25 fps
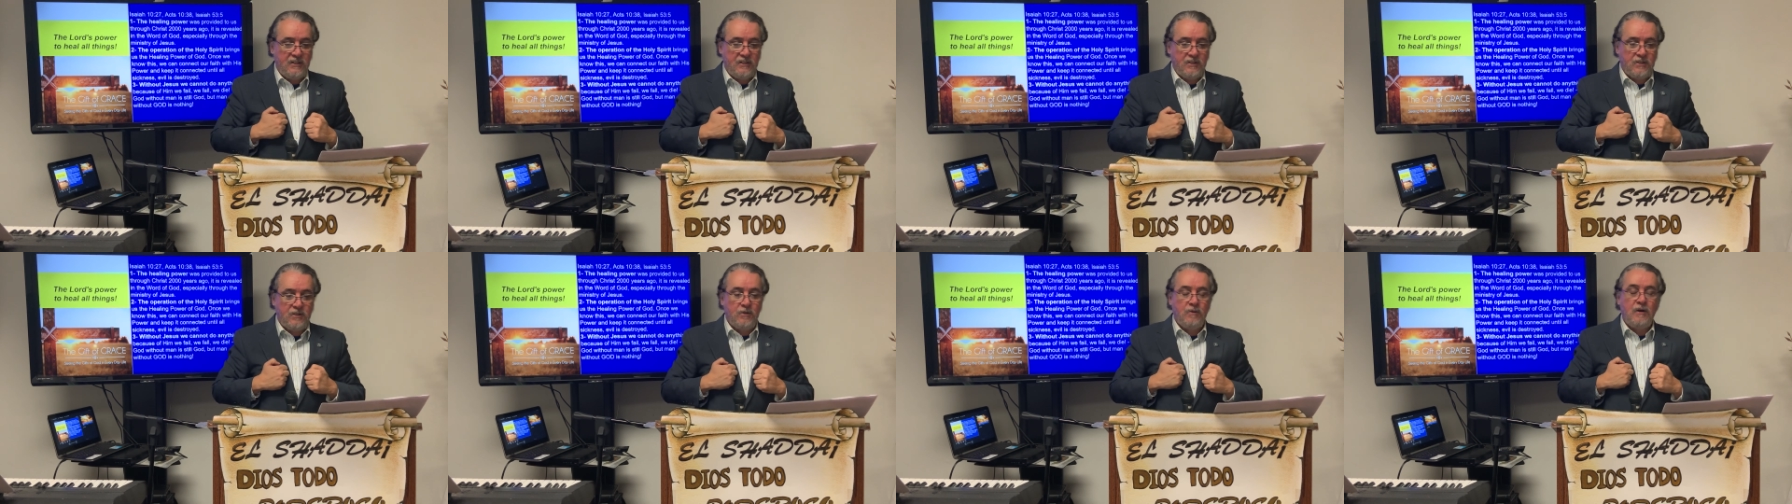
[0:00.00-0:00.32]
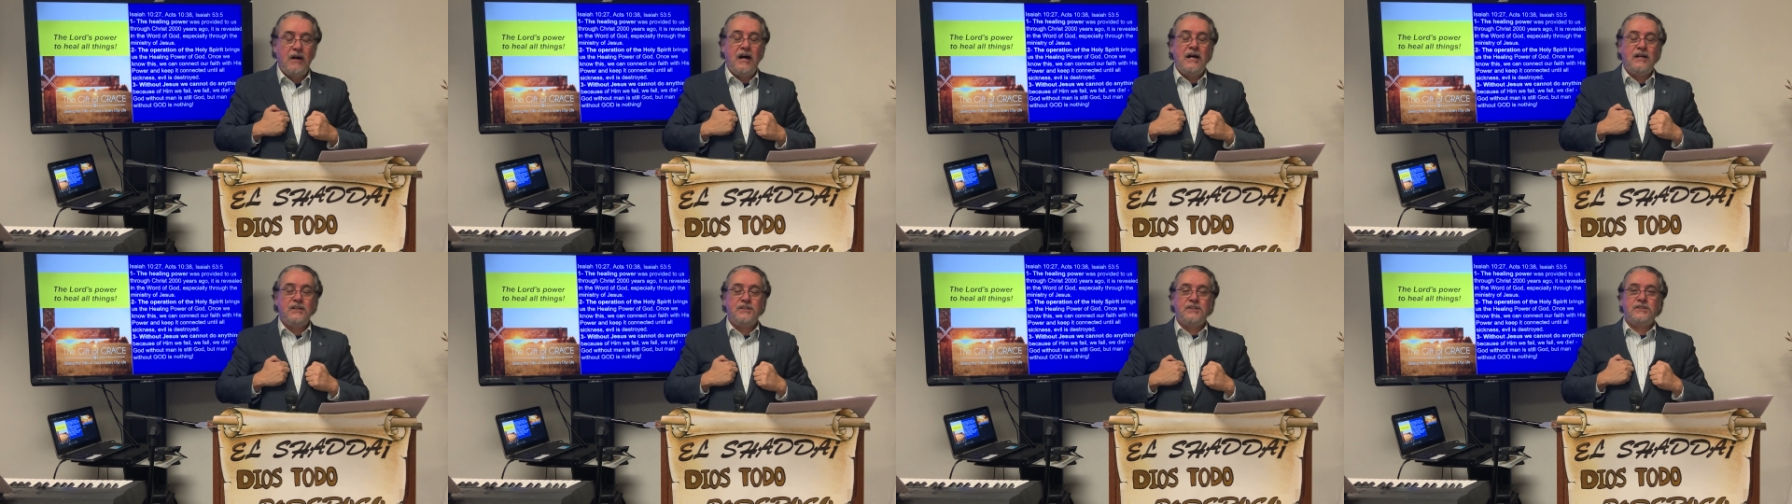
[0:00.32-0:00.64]
to
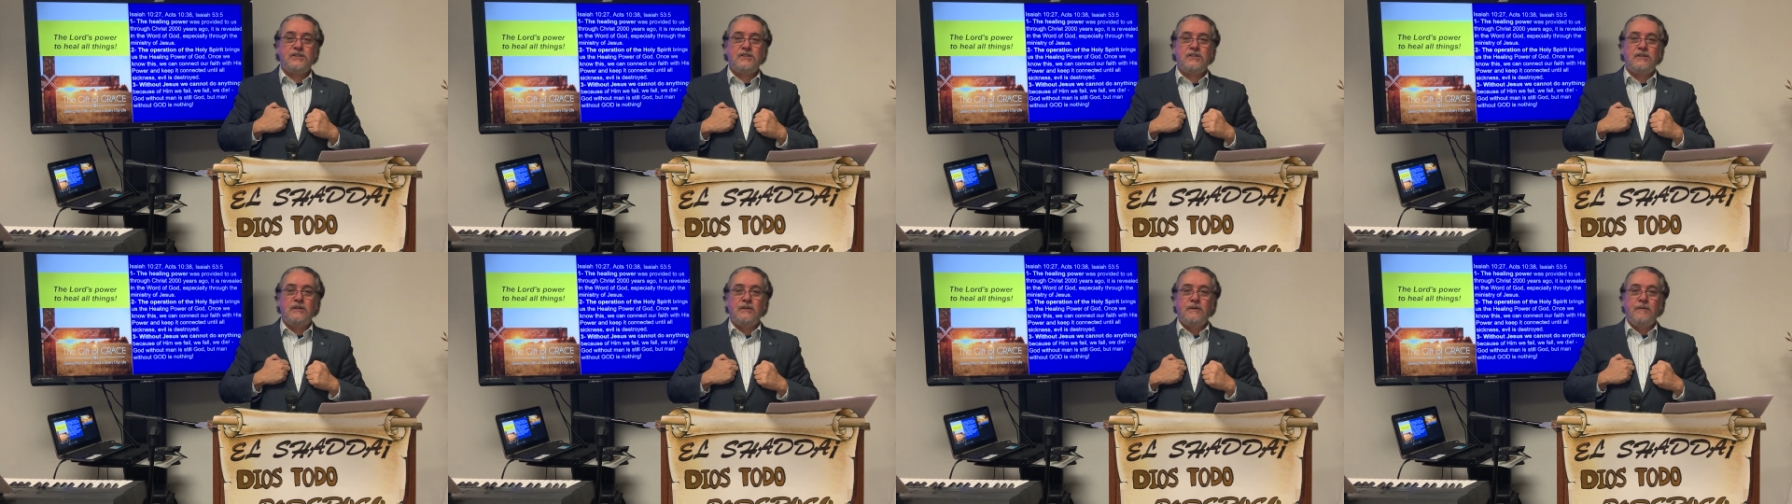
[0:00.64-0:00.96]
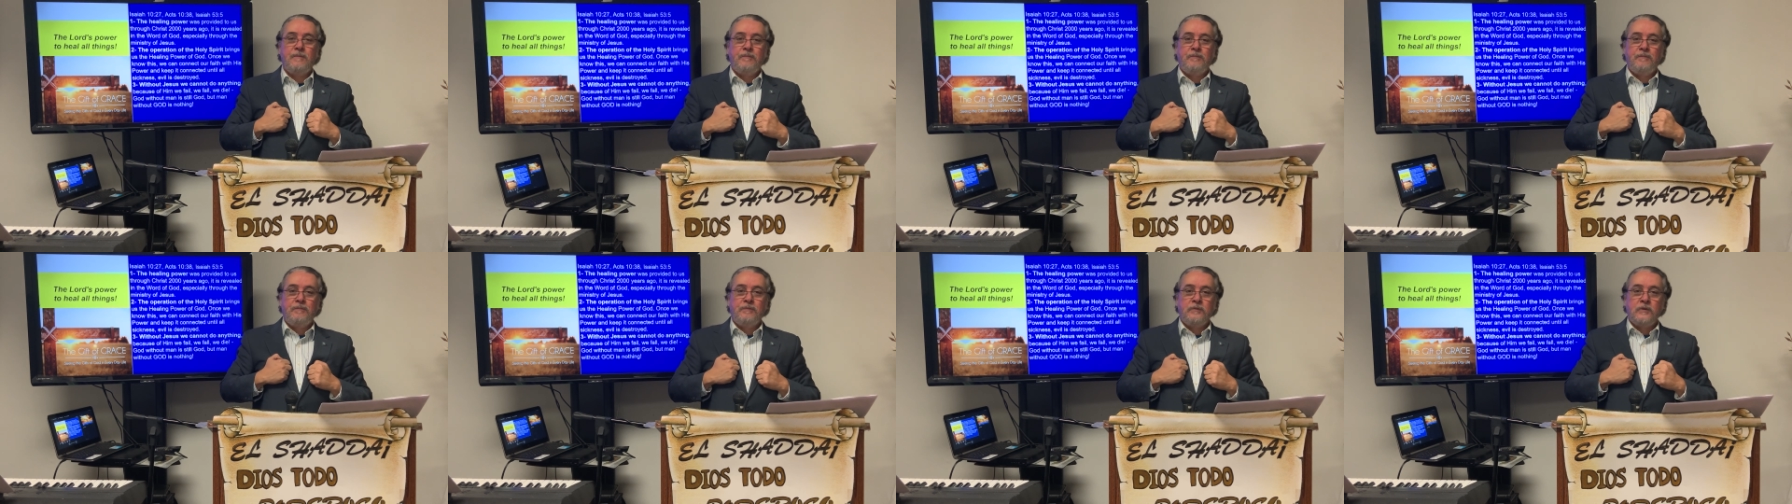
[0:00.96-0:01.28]
us
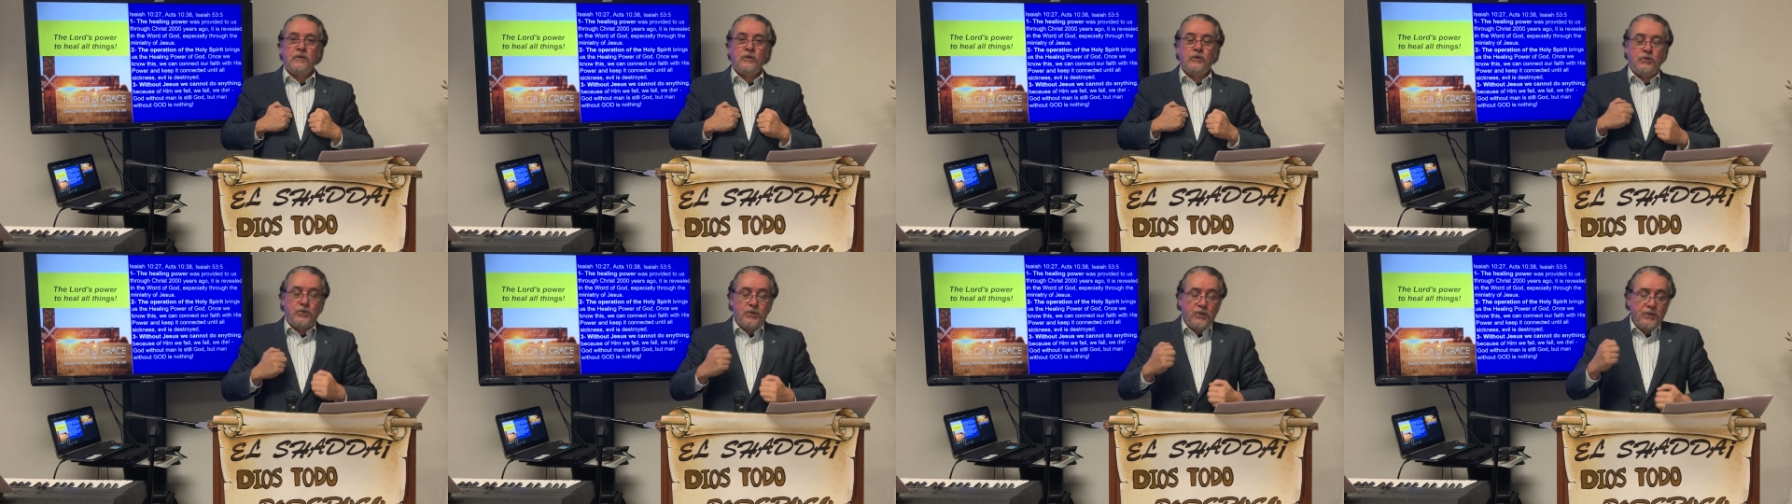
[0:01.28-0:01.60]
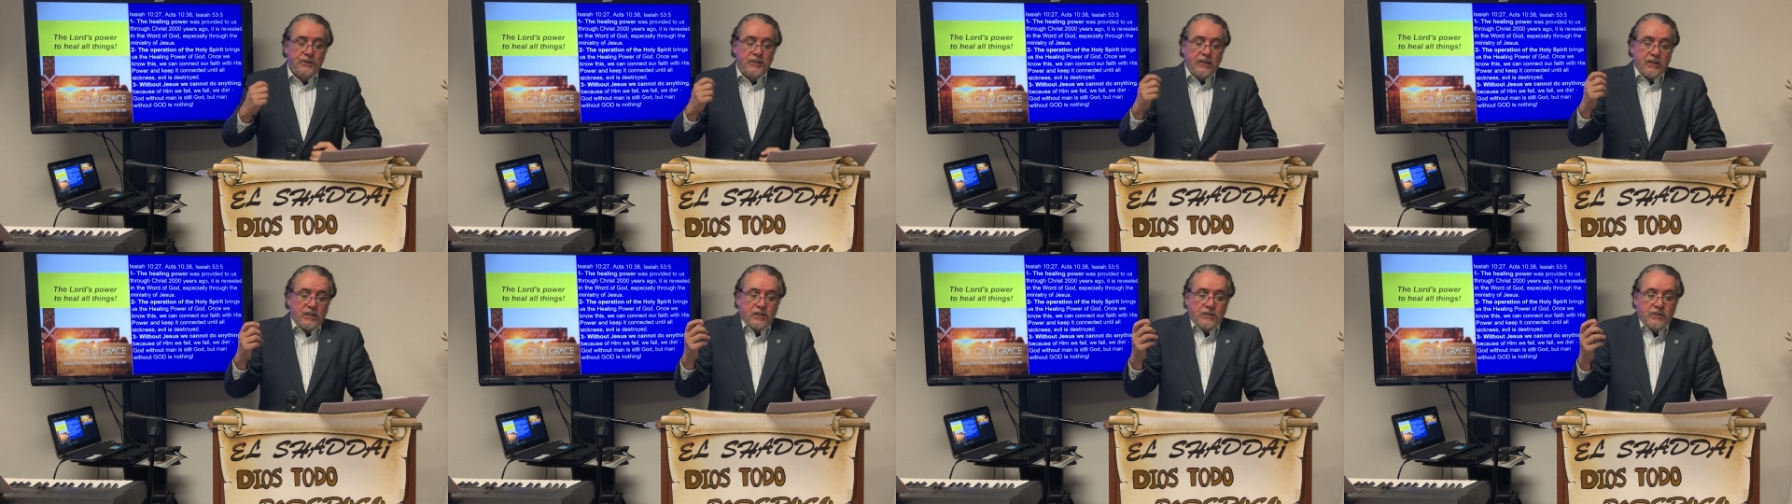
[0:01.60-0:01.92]
through
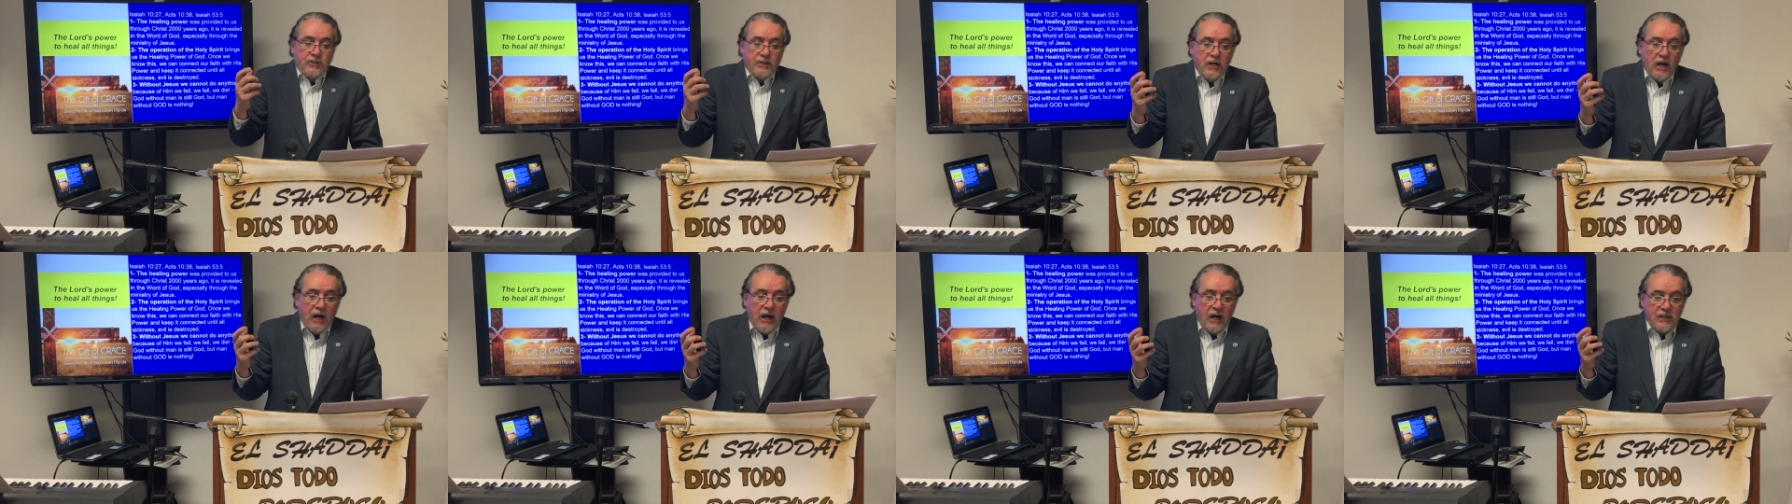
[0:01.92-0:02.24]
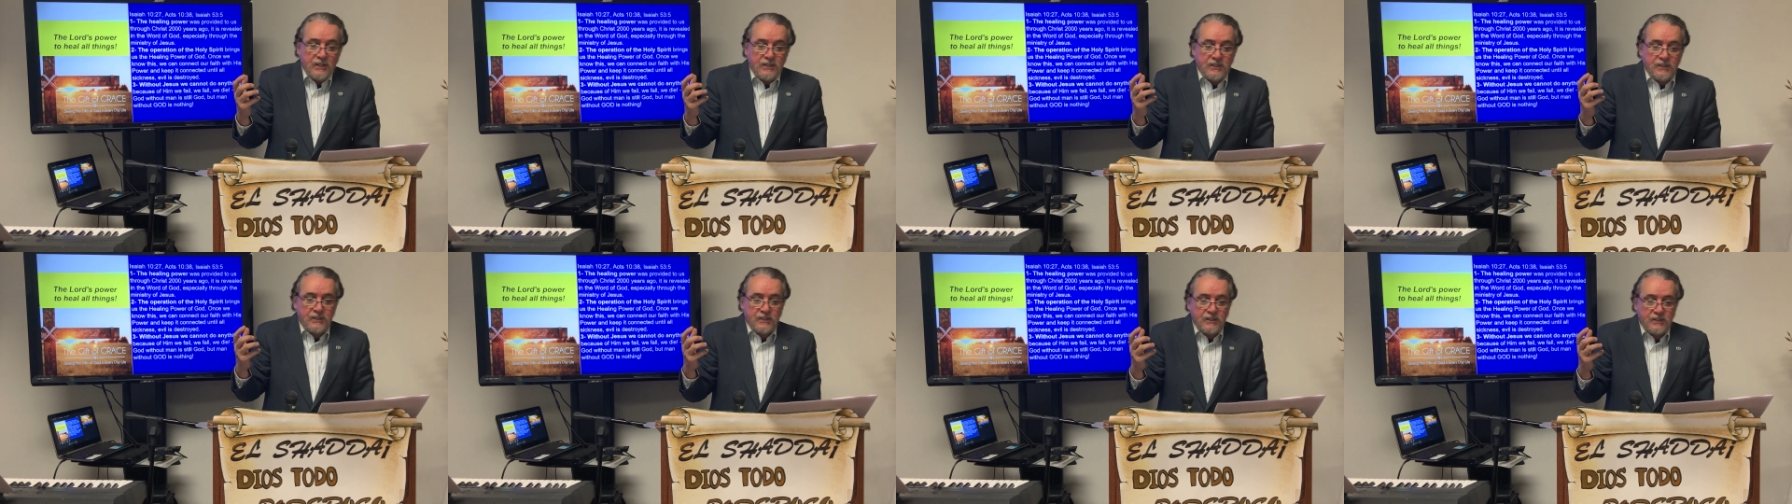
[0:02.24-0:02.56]
the
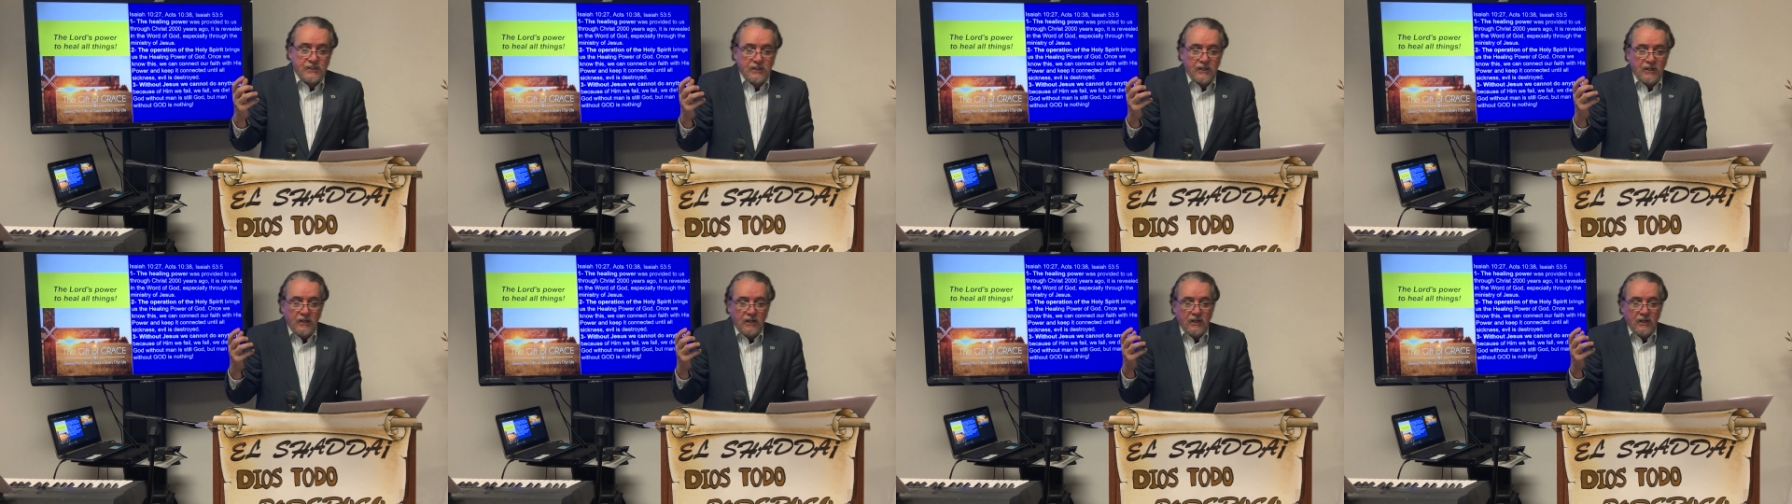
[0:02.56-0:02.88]
cross